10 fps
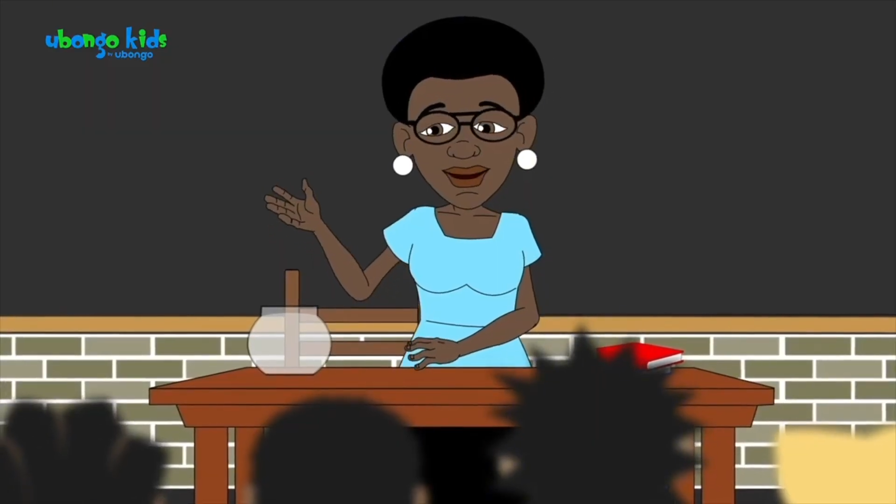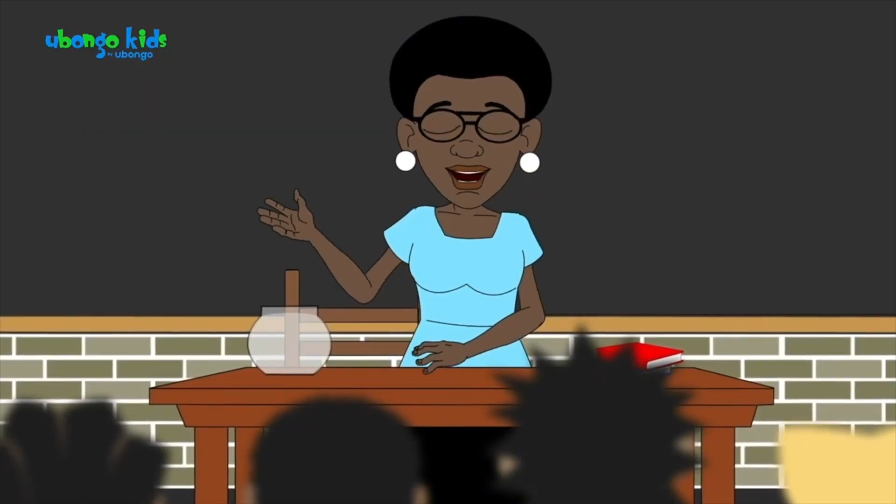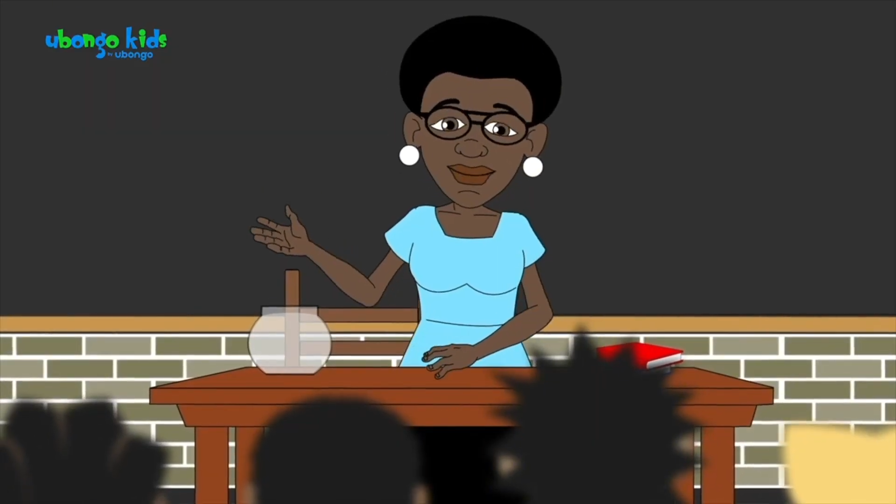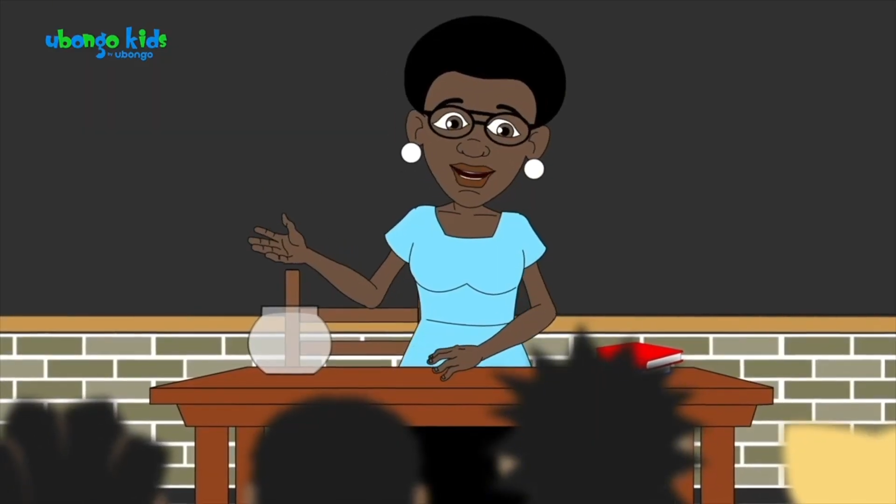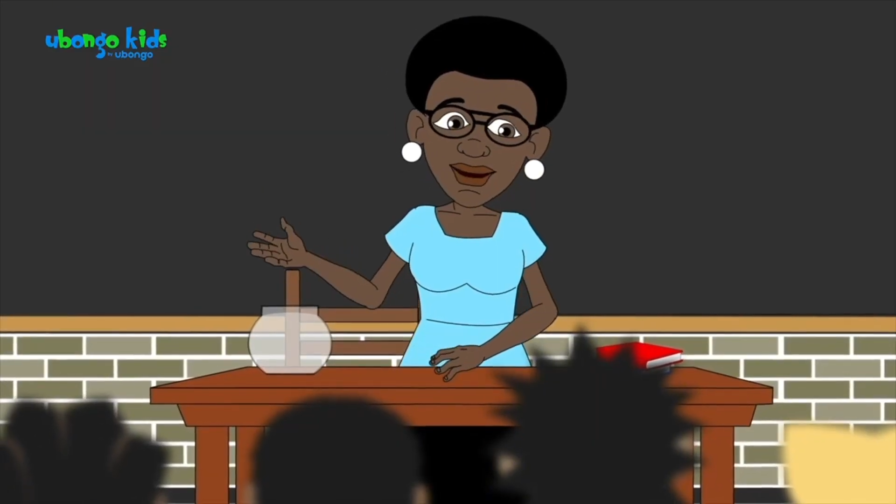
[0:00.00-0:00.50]

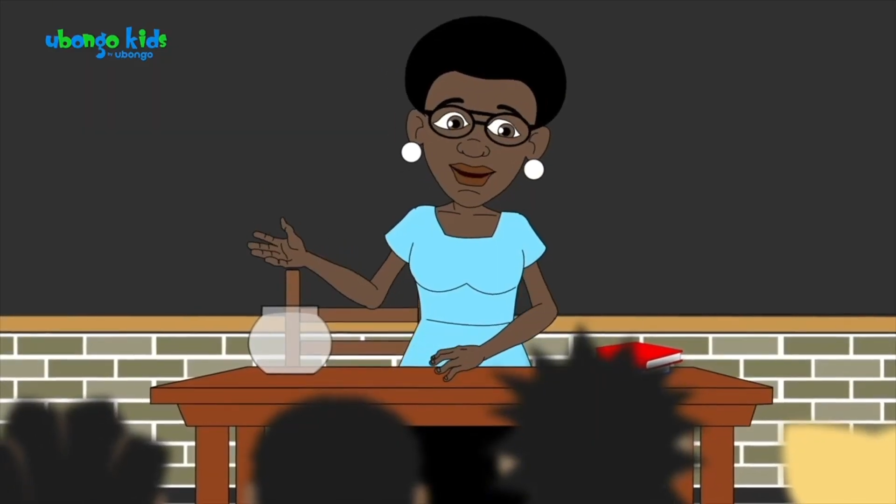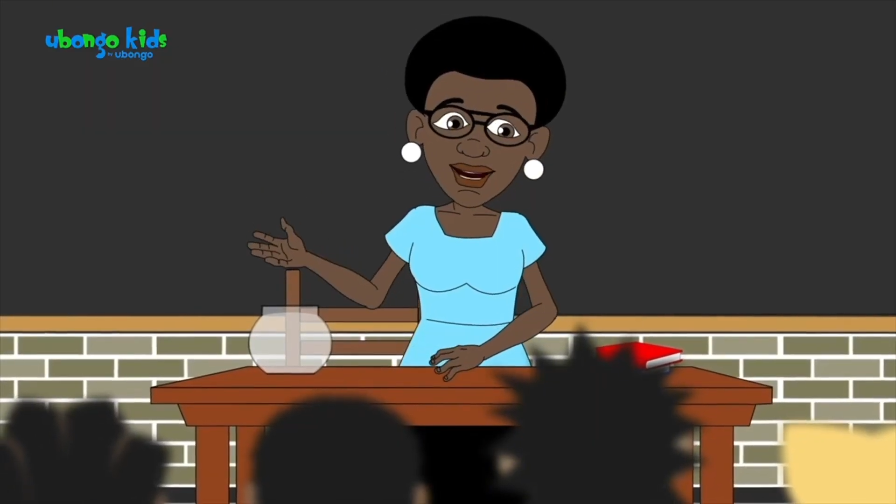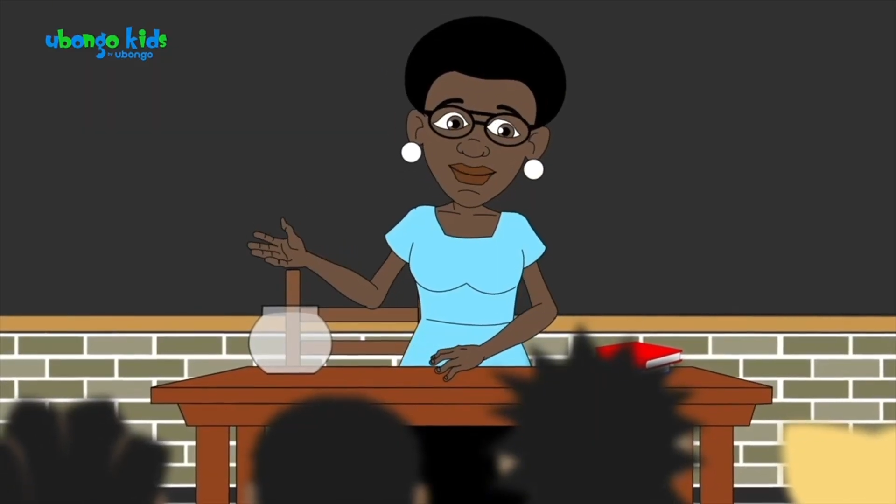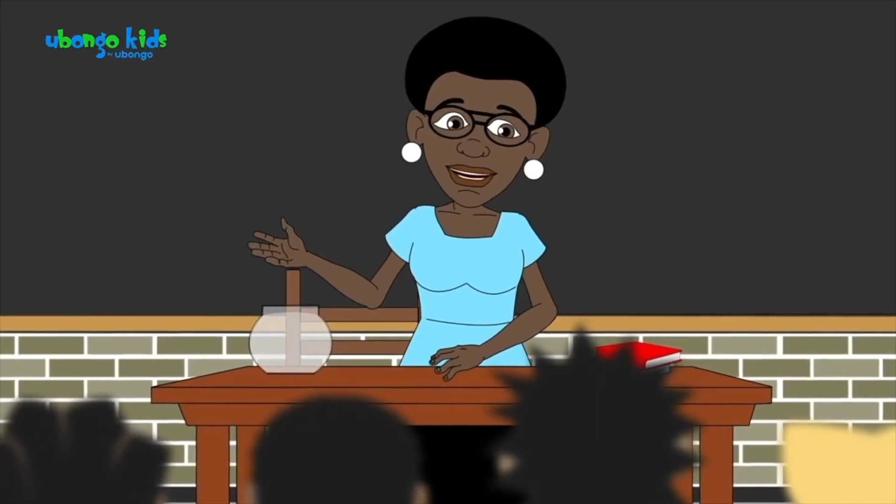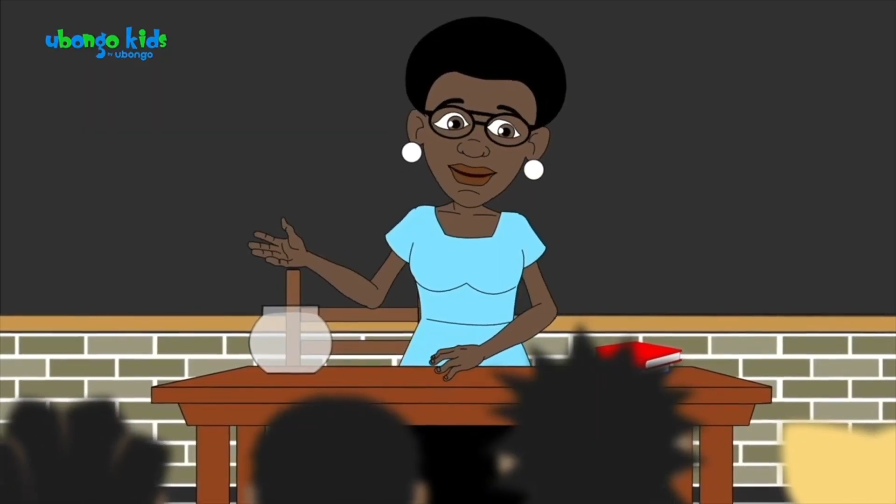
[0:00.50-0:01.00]
let's move on
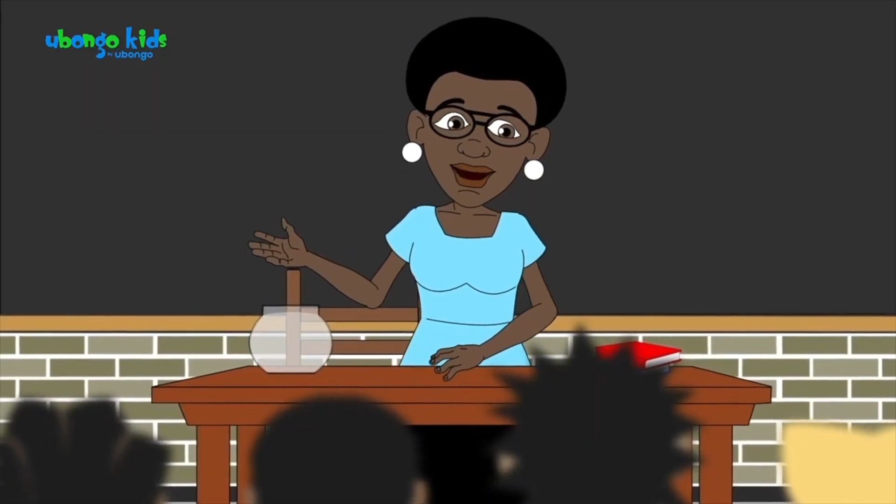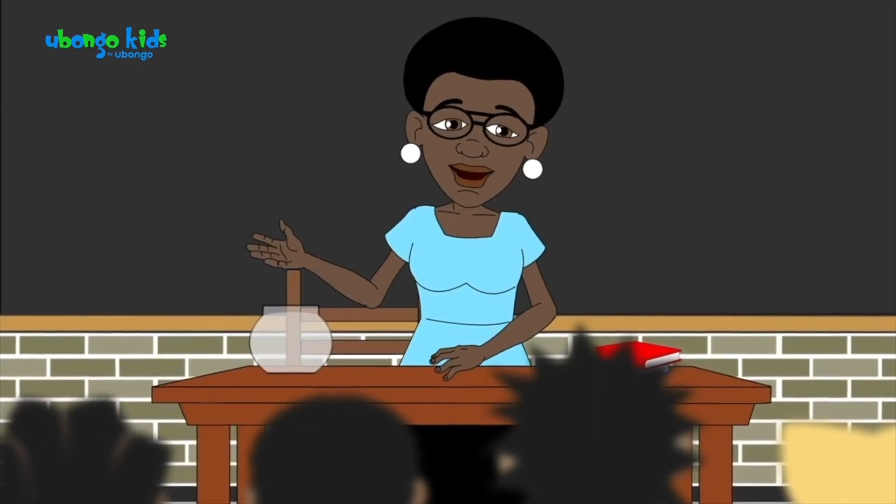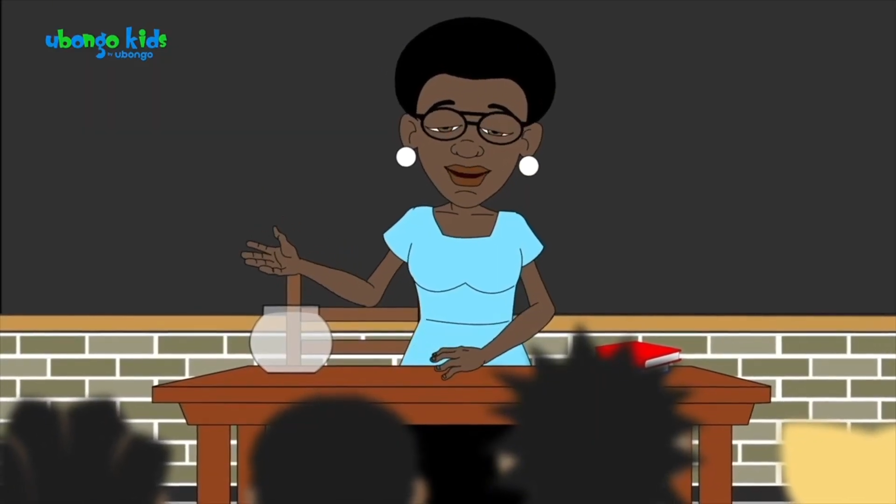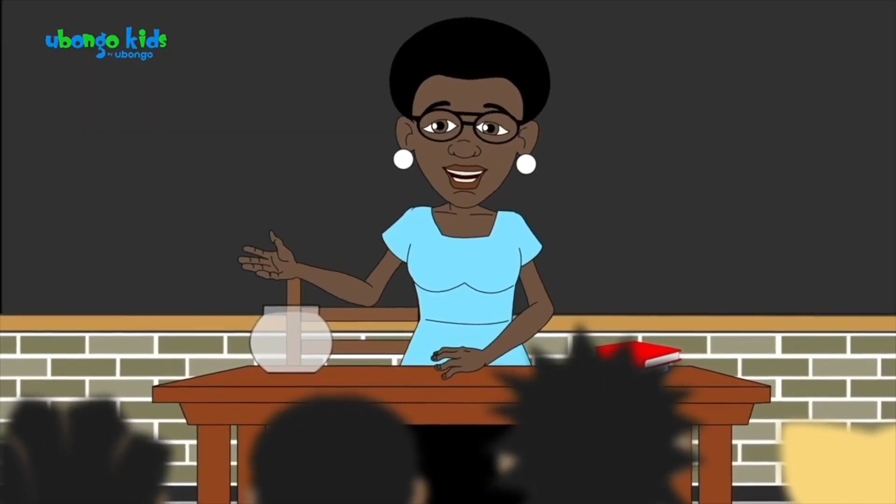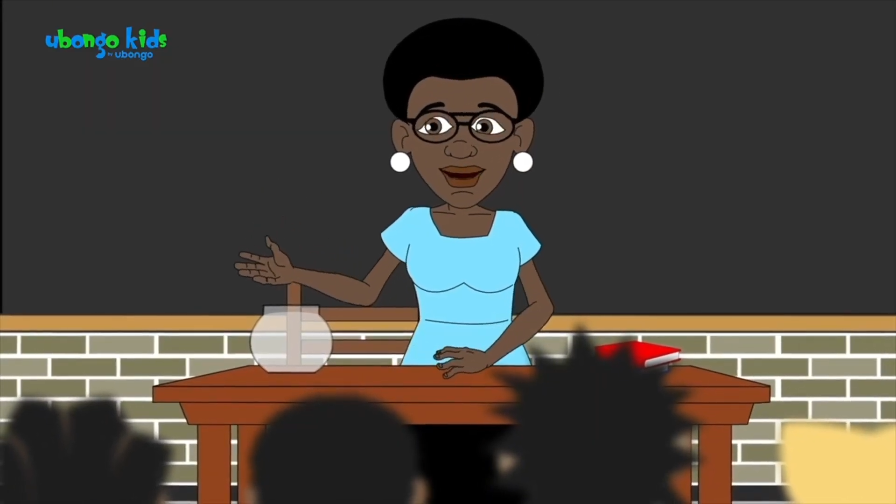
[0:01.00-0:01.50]
to today's
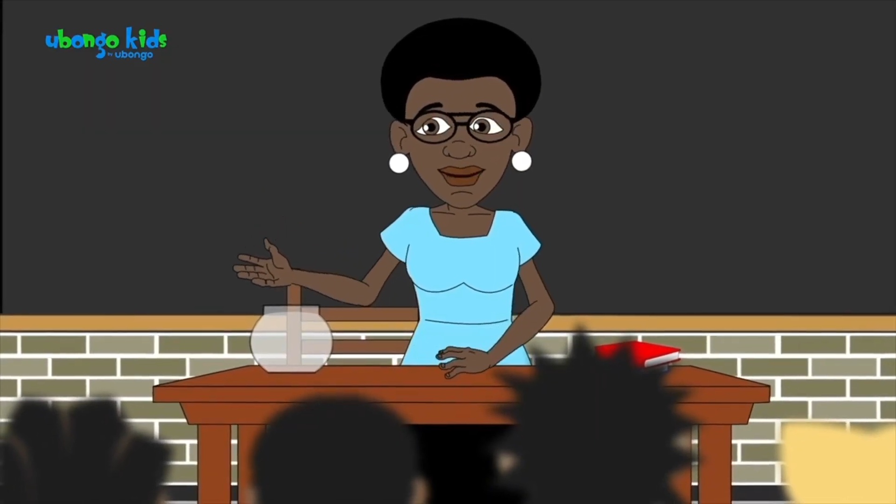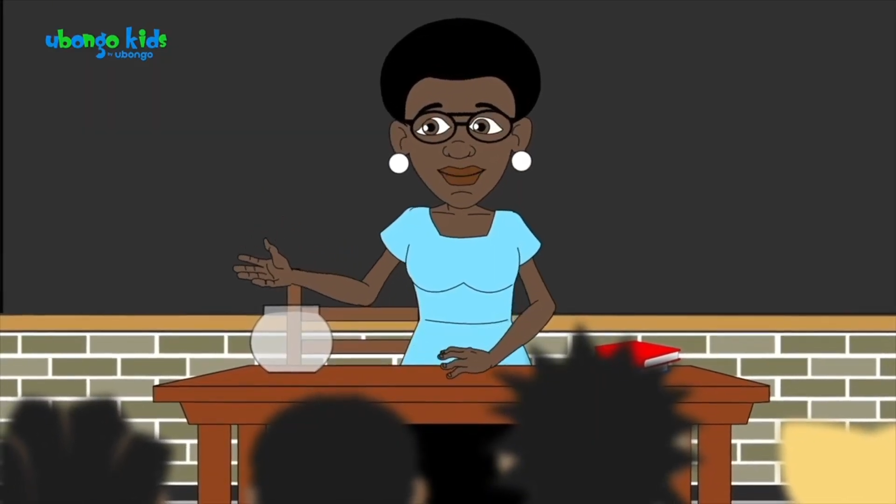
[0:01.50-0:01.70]
topic